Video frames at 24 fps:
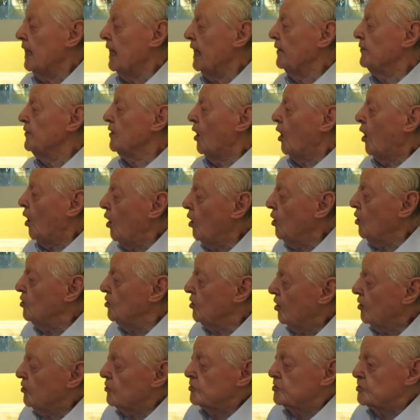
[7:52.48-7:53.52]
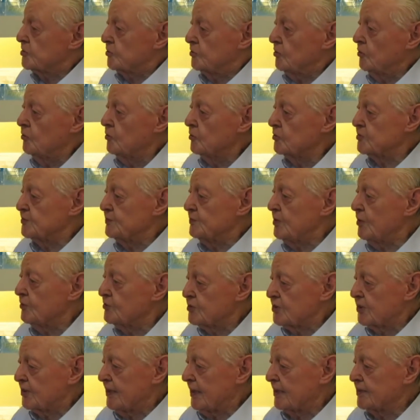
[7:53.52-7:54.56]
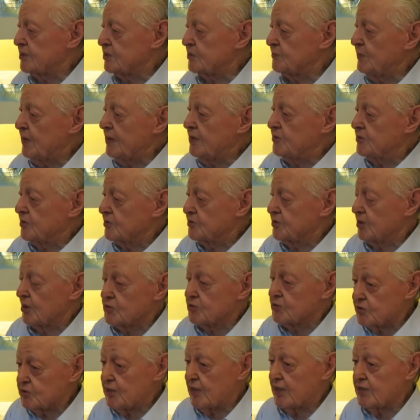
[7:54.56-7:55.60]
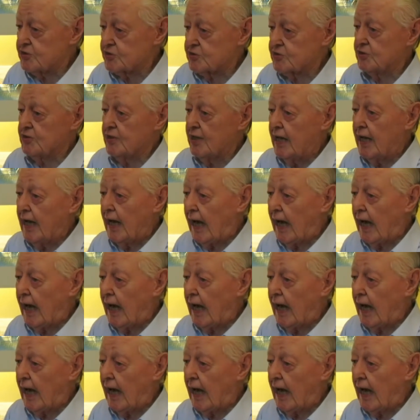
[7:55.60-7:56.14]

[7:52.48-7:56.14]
in the Hong Kong Schools Music and Speech Association